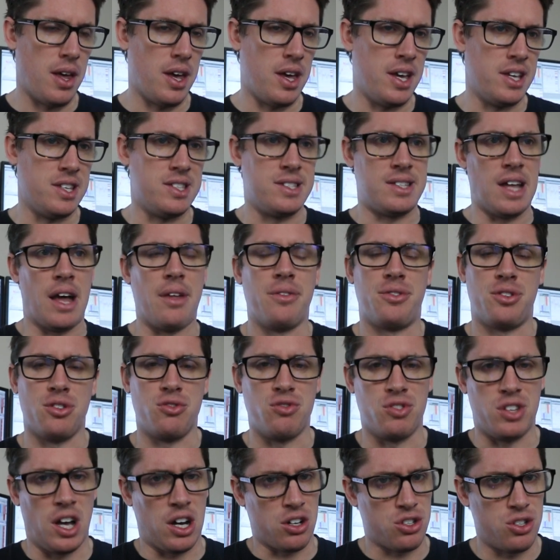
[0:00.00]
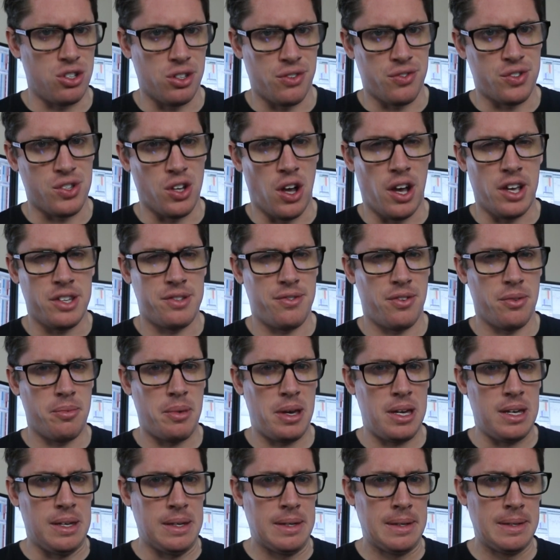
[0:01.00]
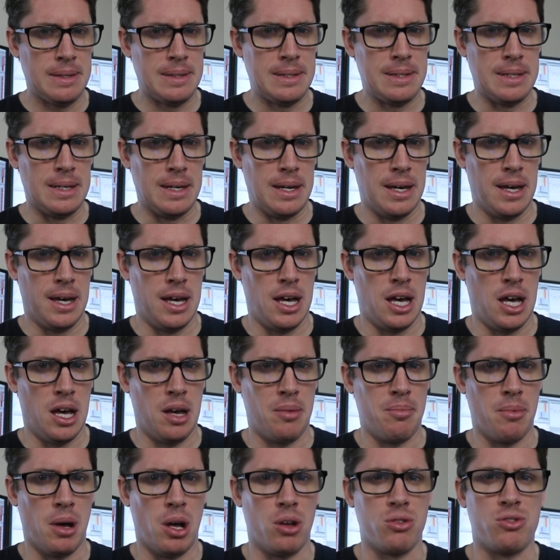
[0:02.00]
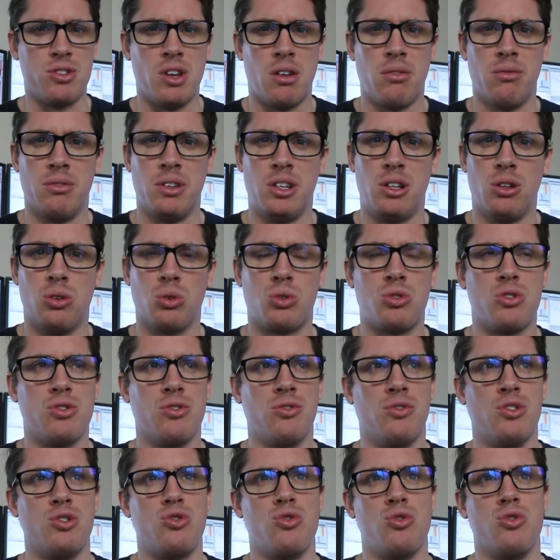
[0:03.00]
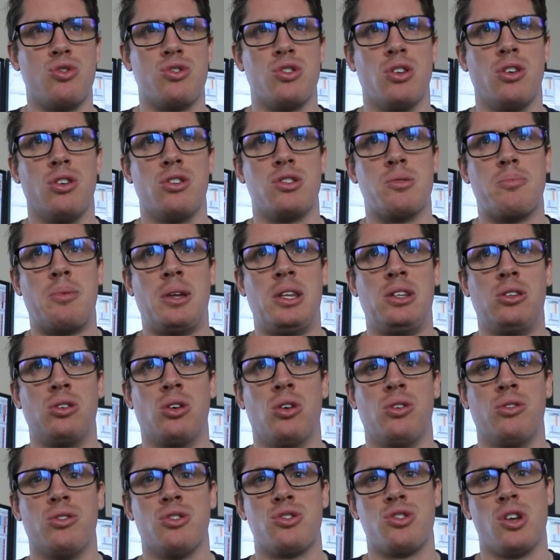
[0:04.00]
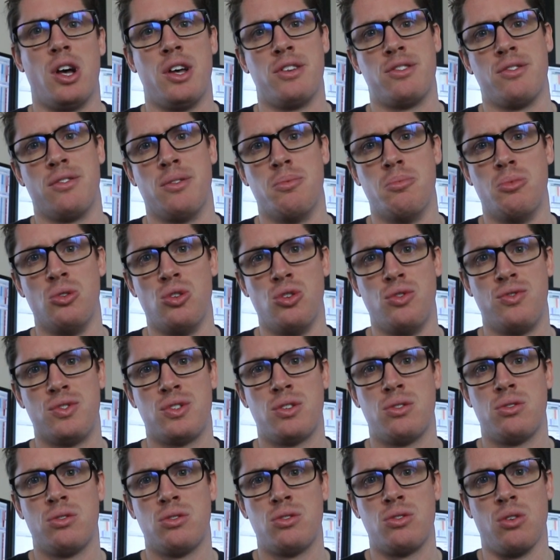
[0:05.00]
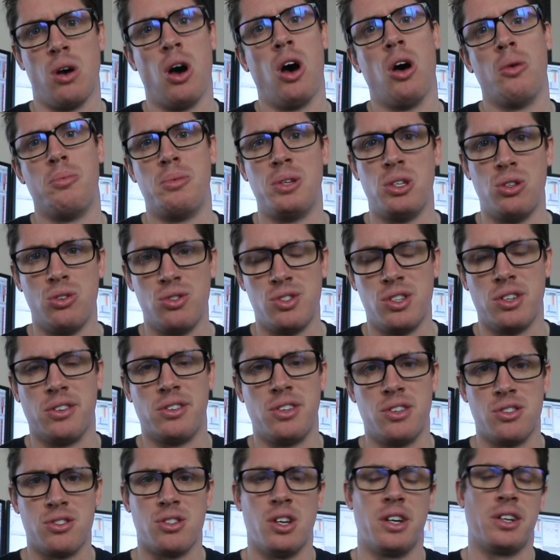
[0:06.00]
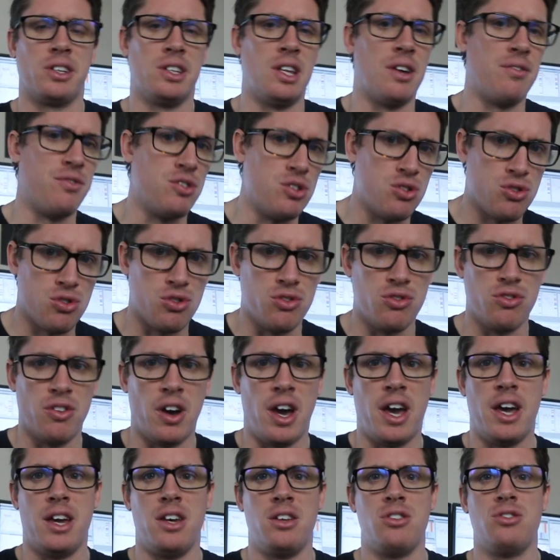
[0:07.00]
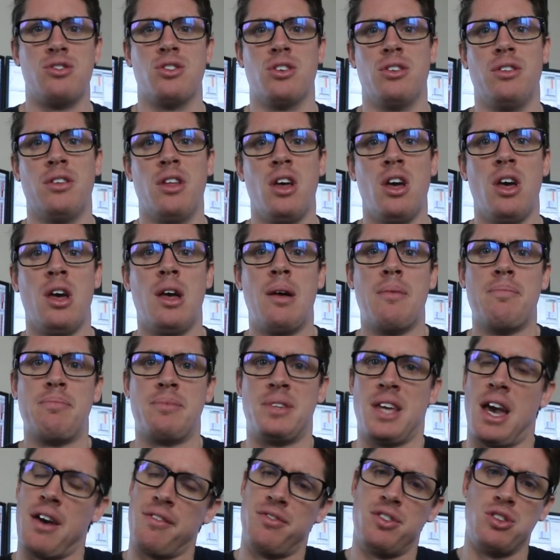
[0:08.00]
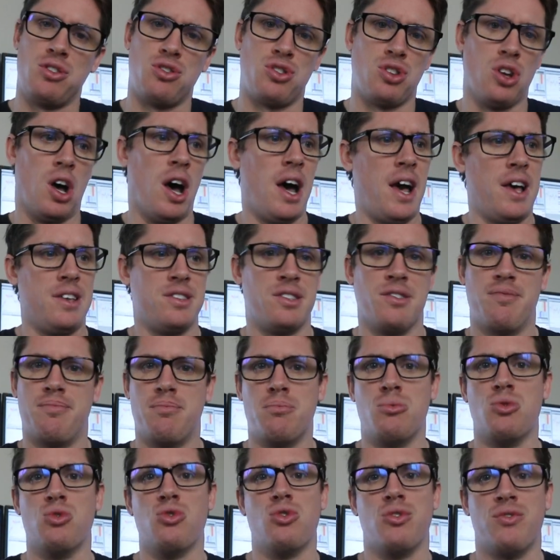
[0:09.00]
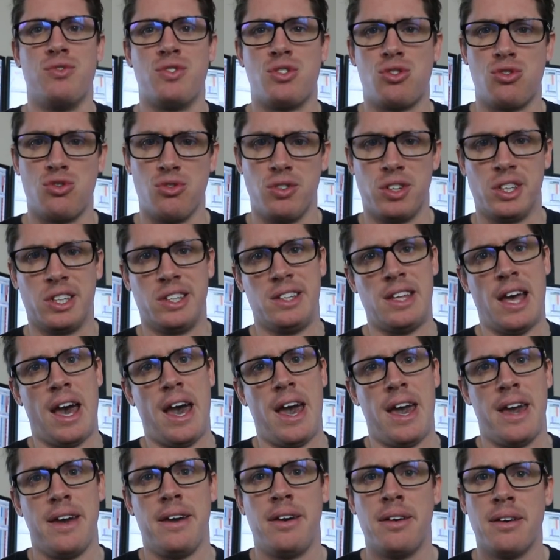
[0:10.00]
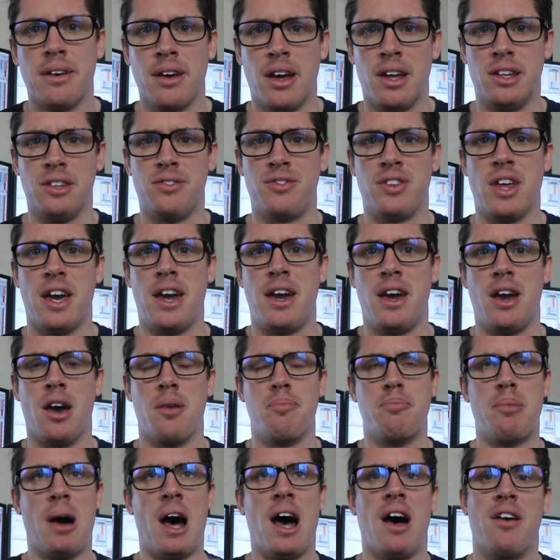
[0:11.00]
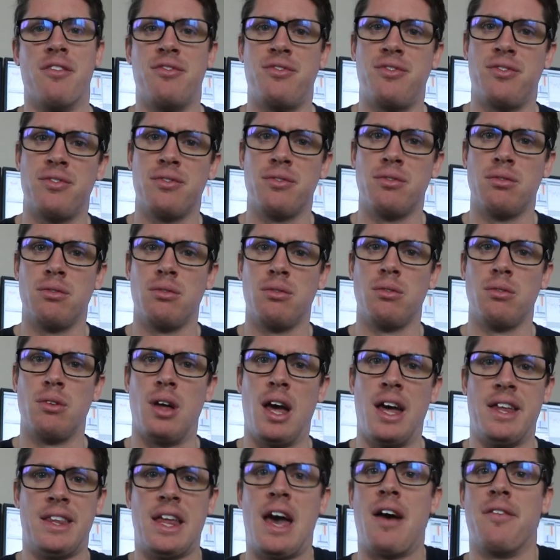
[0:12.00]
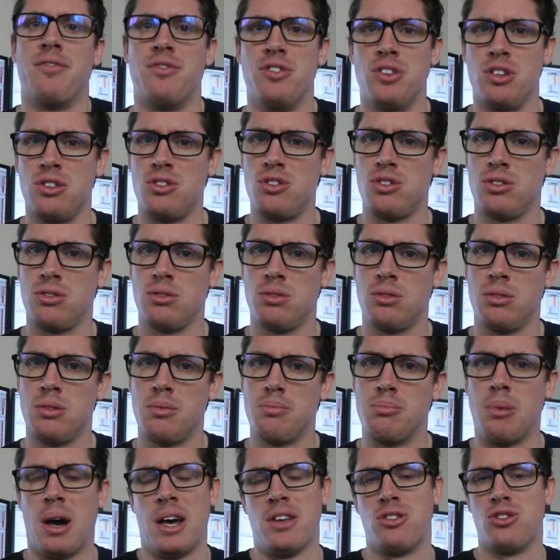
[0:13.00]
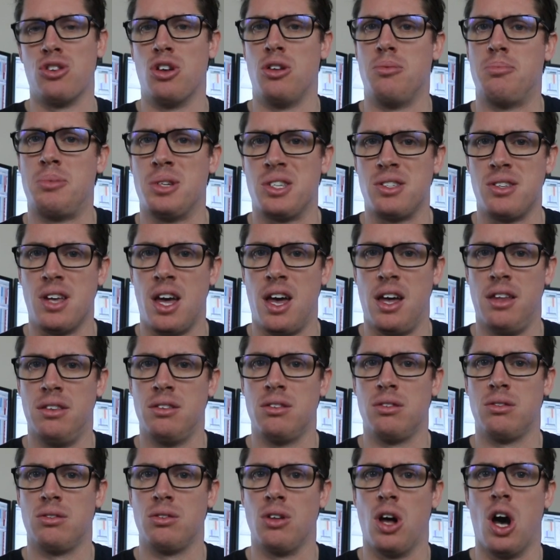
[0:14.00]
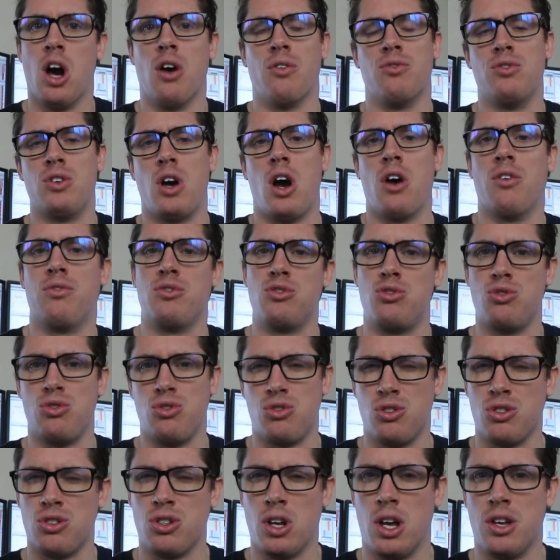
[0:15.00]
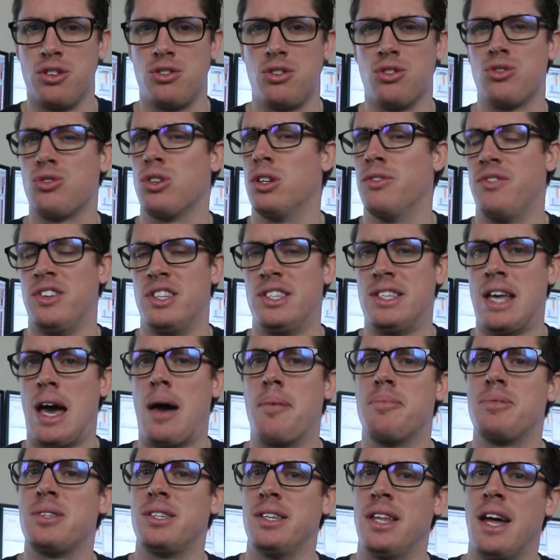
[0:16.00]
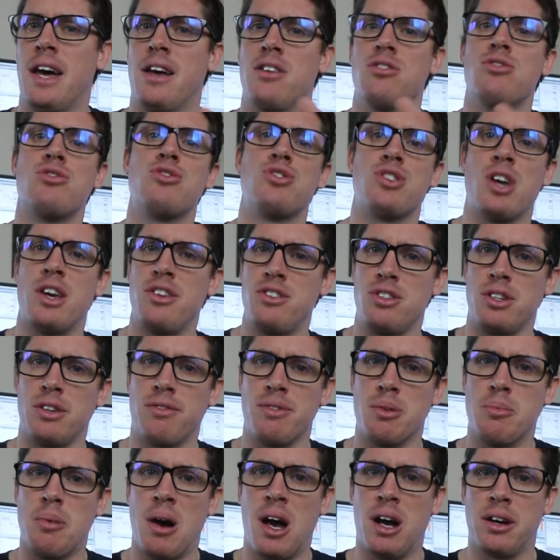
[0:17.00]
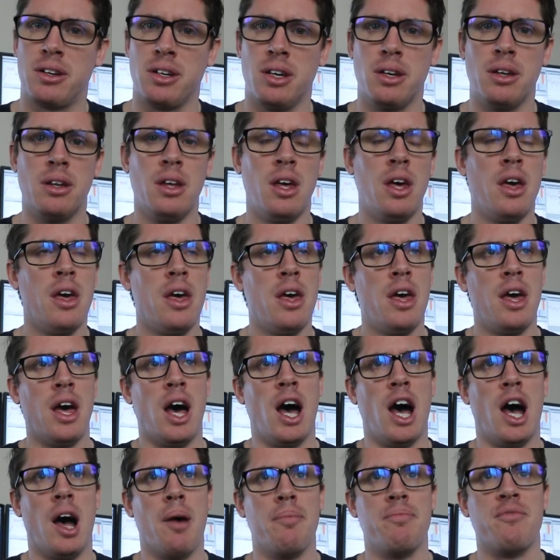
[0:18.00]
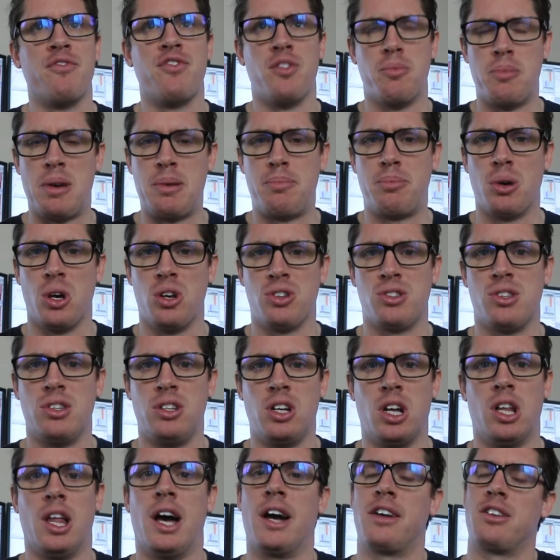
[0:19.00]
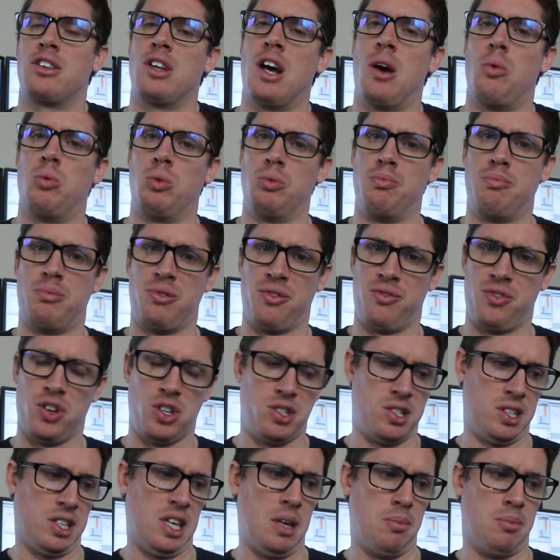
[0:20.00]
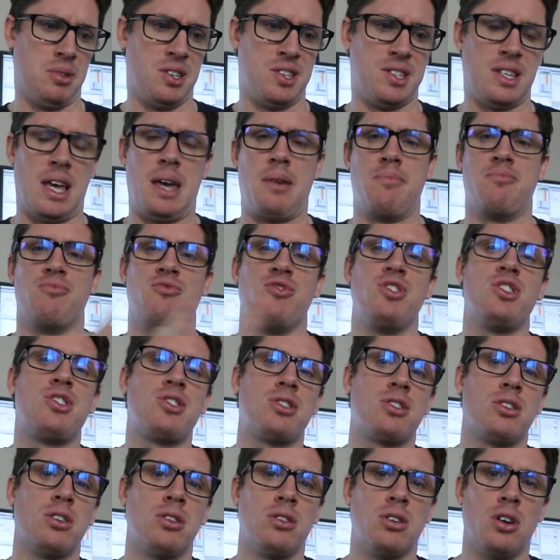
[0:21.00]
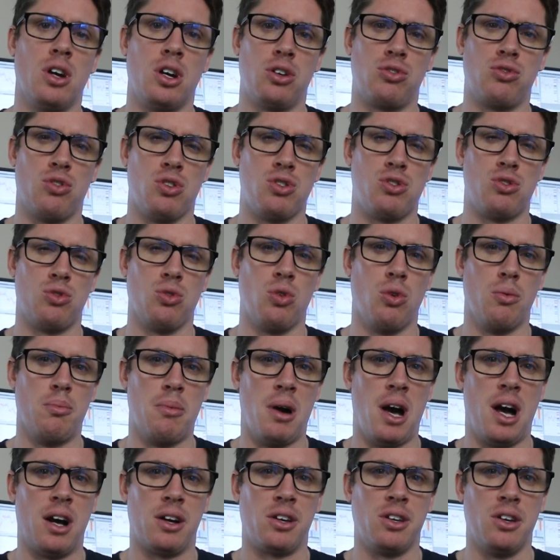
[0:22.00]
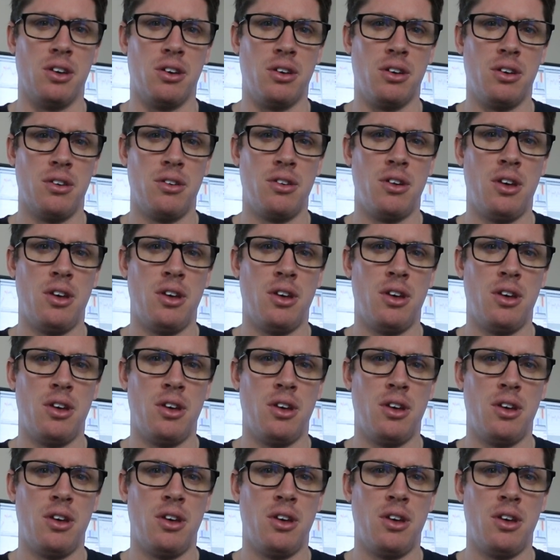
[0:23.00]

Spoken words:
is done through reduction of size for me. I'll generally look to reduce it depending on the size of the moves. So I'll be using things like an average true range and the average size of moves during a day. And if they're above an average by a certain percent, I'll reduce the size to sort of adapt to that changing of the market. For me personally, I would prefer to keep the same risk across all market